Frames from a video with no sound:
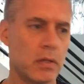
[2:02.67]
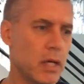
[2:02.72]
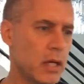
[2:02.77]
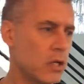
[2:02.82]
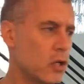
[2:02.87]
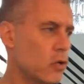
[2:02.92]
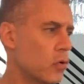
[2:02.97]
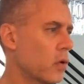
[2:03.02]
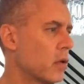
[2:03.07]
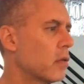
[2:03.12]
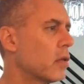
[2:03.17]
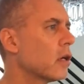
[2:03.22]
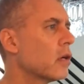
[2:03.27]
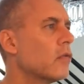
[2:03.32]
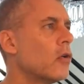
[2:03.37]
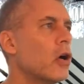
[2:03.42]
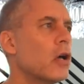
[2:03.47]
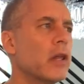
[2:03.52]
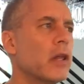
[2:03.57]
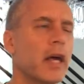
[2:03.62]
that you can think
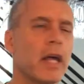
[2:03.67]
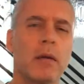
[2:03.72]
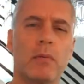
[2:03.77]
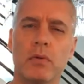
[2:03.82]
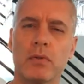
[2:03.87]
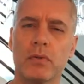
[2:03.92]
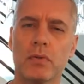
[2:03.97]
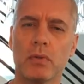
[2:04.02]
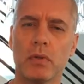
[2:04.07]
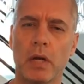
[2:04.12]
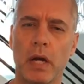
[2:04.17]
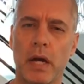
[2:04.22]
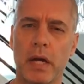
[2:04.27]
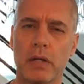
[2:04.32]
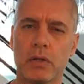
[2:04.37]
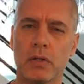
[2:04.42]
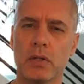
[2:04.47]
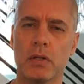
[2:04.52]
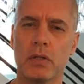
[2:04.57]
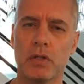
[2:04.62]
of all animals
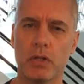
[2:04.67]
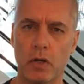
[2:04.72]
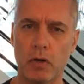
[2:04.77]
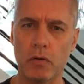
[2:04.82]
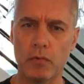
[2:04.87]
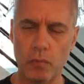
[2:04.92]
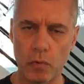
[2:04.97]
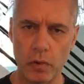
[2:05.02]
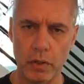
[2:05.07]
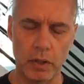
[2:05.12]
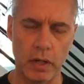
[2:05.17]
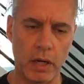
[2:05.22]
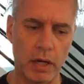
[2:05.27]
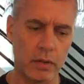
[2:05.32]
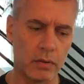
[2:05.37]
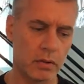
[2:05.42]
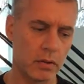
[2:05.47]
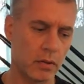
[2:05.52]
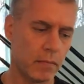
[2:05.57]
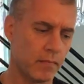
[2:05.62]
as
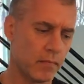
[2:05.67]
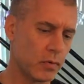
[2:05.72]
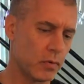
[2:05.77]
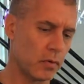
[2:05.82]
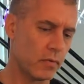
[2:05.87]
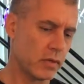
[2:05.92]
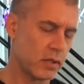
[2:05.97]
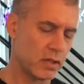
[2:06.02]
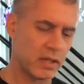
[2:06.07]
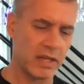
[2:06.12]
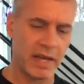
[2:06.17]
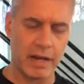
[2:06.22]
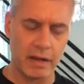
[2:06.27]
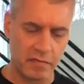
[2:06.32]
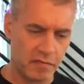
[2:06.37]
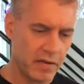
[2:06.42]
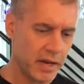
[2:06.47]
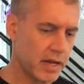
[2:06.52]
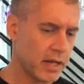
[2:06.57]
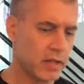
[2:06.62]
self-organized. Sort of the Santa
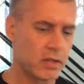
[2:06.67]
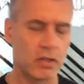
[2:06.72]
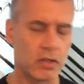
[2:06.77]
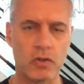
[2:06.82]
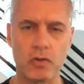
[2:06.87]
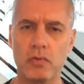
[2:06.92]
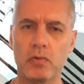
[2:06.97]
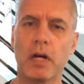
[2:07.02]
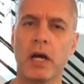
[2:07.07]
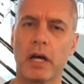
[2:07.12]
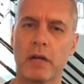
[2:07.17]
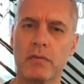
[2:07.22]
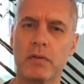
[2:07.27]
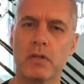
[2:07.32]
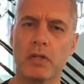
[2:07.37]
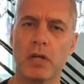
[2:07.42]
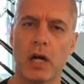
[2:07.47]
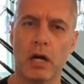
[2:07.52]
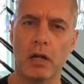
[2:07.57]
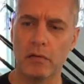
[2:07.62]
Fe Institute kind of
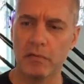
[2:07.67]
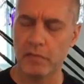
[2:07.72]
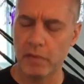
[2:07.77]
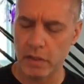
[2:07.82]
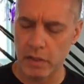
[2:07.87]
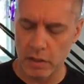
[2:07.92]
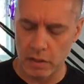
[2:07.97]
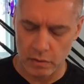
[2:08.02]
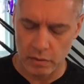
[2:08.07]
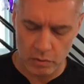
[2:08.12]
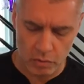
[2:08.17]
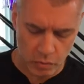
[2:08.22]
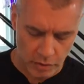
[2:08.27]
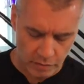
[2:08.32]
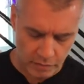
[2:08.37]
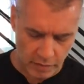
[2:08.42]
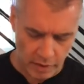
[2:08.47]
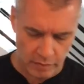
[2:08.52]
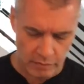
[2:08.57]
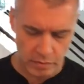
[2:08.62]
style of thinking
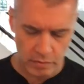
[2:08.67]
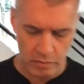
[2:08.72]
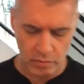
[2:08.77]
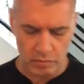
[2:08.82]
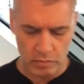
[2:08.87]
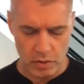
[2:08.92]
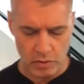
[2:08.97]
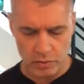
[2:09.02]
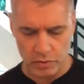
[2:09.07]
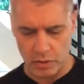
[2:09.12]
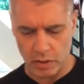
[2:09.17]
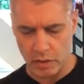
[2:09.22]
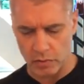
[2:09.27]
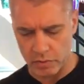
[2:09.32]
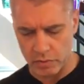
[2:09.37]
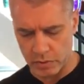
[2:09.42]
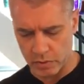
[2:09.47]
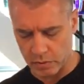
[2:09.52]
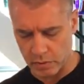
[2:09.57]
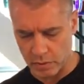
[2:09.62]
25 years ago
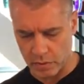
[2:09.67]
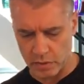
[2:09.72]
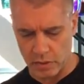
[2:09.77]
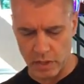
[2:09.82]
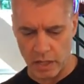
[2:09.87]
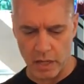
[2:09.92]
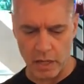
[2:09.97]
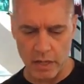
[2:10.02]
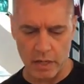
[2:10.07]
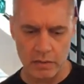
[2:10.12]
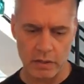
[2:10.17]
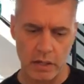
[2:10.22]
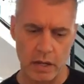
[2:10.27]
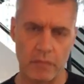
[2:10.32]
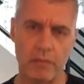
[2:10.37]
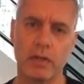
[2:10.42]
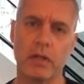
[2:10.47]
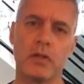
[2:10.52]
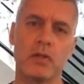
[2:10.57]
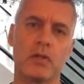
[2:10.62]
and still to this day is that
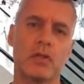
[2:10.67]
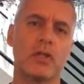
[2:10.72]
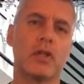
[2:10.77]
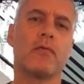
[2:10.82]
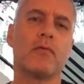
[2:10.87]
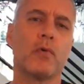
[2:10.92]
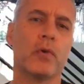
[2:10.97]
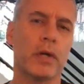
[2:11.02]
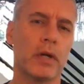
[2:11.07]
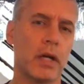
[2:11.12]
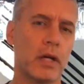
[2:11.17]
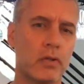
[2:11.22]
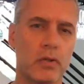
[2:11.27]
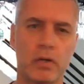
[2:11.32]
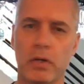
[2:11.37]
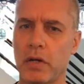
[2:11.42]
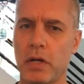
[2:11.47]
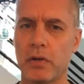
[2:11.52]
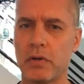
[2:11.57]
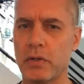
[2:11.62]
everything is self-organized. You
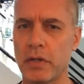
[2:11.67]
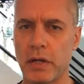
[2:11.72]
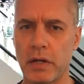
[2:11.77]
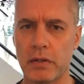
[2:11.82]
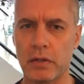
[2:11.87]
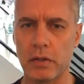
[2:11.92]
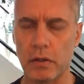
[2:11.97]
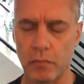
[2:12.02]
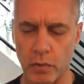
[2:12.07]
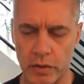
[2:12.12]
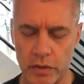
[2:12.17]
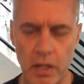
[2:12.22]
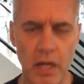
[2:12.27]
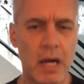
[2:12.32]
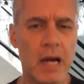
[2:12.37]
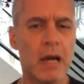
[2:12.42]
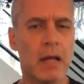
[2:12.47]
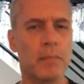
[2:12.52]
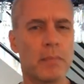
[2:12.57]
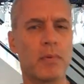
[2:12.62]
can understand it's self-organized.
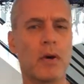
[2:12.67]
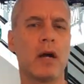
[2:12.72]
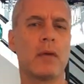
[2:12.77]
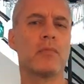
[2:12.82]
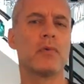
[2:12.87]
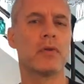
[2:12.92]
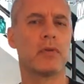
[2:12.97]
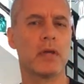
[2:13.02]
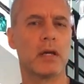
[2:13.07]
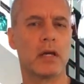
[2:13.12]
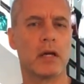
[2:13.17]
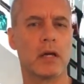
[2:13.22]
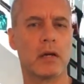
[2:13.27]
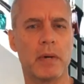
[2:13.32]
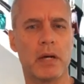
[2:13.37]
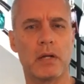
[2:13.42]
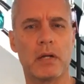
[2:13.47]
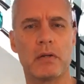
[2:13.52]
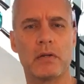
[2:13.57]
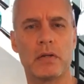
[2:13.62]
The problem with thinking
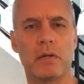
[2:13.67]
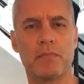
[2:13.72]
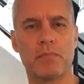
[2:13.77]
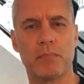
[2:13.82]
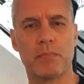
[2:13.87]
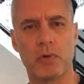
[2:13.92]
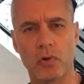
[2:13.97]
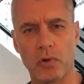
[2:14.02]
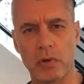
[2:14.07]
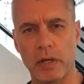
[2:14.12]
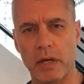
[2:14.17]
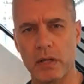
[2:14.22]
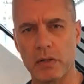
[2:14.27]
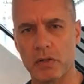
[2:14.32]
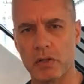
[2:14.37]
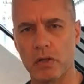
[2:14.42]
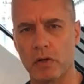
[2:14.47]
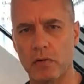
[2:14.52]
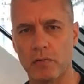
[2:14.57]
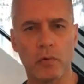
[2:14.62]
about it purely as
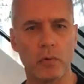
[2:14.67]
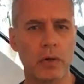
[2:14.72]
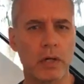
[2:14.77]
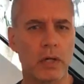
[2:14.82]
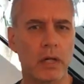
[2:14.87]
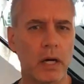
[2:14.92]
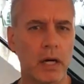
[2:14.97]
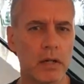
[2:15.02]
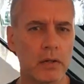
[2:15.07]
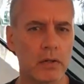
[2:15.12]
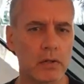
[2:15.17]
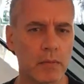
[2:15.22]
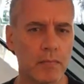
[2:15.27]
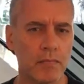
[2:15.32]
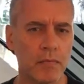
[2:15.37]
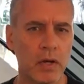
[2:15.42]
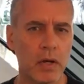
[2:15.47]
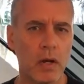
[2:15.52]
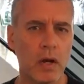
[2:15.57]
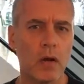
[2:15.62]
self-organized
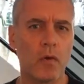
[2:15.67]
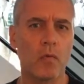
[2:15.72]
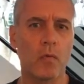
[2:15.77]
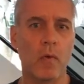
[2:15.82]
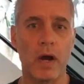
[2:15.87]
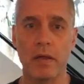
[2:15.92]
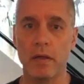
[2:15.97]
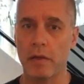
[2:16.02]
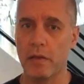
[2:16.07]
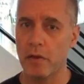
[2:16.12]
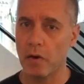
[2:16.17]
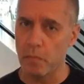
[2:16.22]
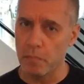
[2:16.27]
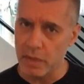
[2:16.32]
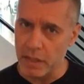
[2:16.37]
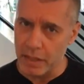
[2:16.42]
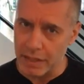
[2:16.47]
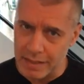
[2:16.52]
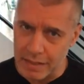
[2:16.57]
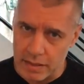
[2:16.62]
rather than there
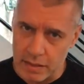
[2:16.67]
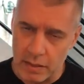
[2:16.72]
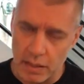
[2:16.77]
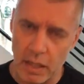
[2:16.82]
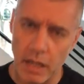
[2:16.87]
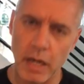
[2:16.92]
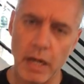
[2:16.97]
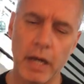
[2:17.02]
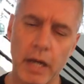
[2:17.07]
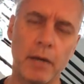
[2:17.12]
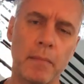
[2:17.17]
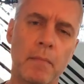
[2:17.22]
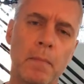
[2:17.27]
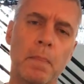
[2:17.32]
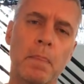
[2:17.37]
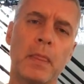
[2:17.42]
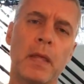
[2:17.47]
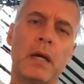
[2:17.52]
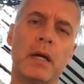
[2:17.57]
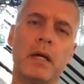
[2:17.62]
being design
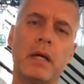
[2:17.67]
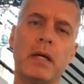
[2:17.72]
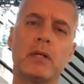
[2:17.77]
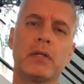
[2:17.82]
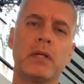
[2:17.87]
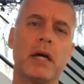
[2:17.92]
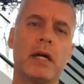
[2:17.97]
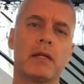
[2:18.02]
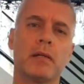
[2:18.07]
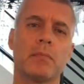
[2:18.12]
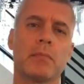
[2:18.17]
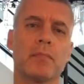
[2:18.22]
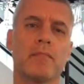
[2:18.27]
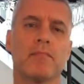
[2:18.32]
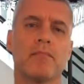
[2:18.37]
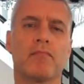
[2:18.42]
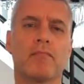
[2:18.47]
is that,